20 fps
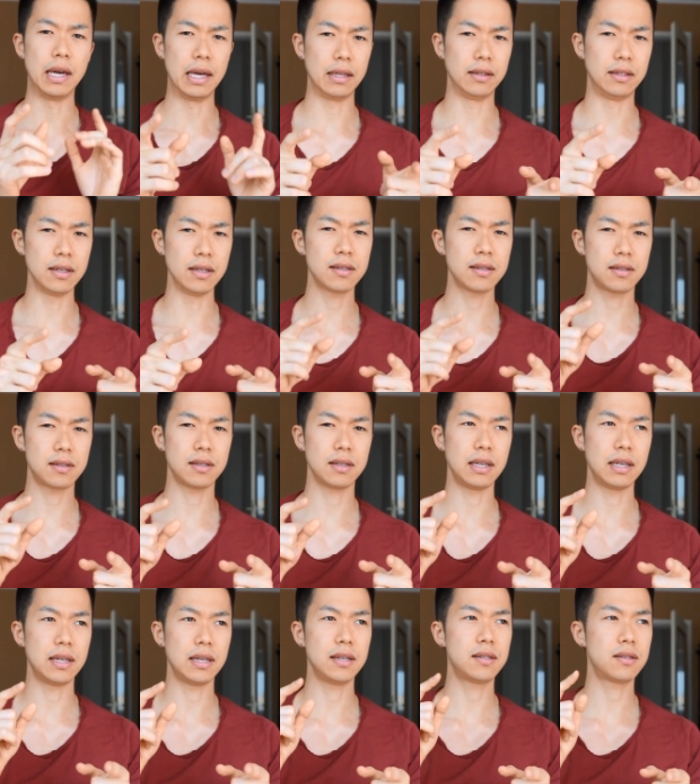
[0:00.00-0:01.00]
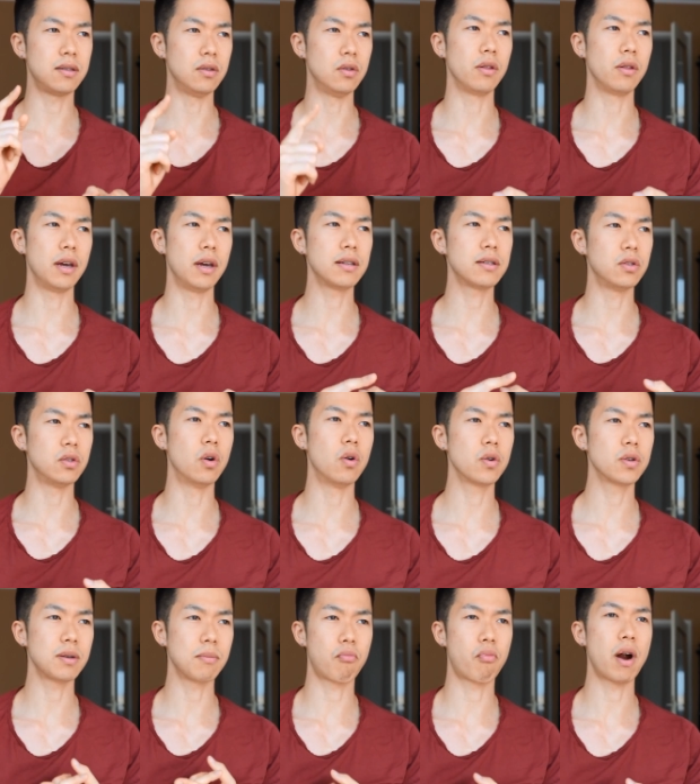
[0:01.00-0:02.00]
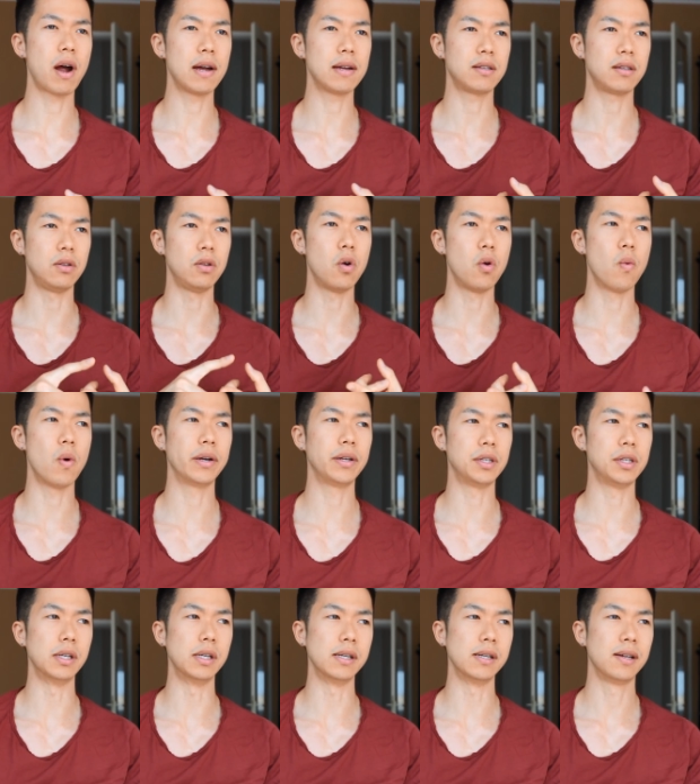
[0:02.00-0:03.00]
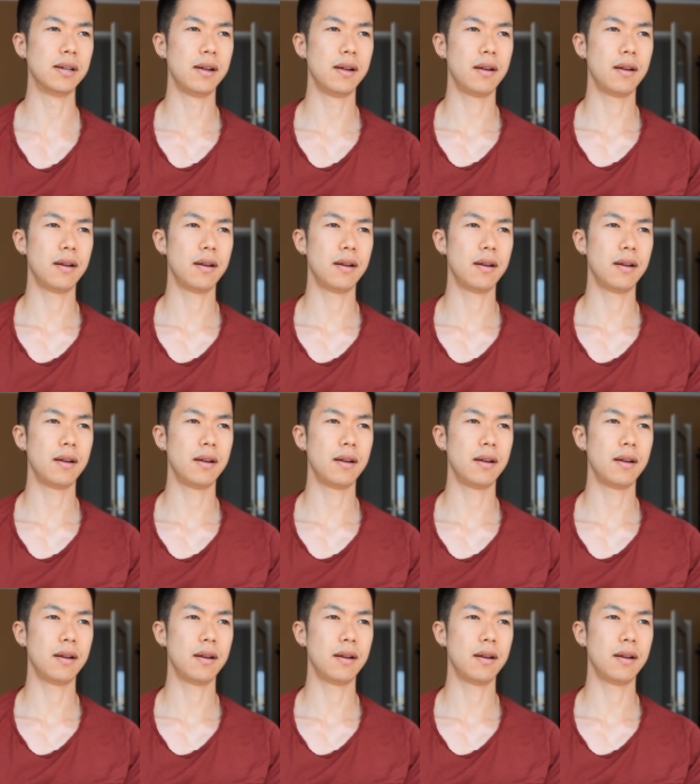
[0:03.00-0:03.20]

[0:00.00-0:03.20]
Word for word: this is there's no surprise, no wonder